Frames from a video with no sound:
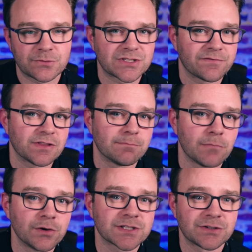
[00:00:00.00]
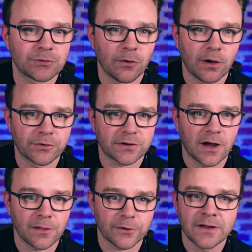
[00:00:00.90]
which give you the most control over your
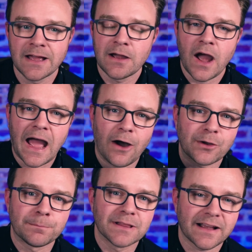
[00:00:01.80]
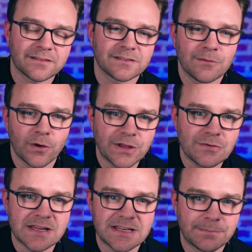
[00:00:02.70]
color. How complex and what you
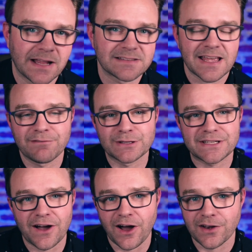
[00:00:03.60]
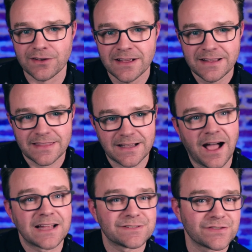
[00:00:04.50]
need depends heavily on the
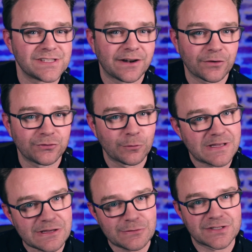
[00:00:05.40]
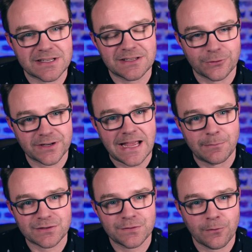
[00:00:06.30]
kinds of scenarios you'll be using your
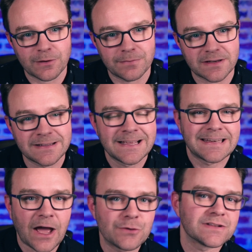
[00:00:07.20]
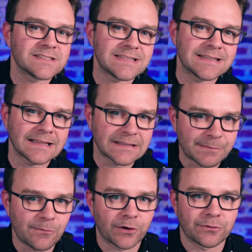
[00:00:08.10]
cameras for, but now you can see a little
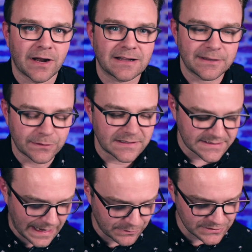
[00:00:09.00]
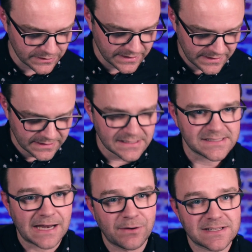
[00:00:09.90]
bit more directly what these cameras look
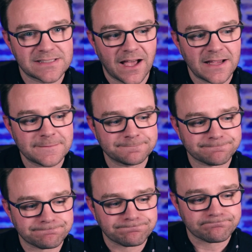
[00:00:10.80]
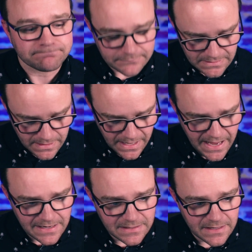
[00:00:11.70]
side by side. And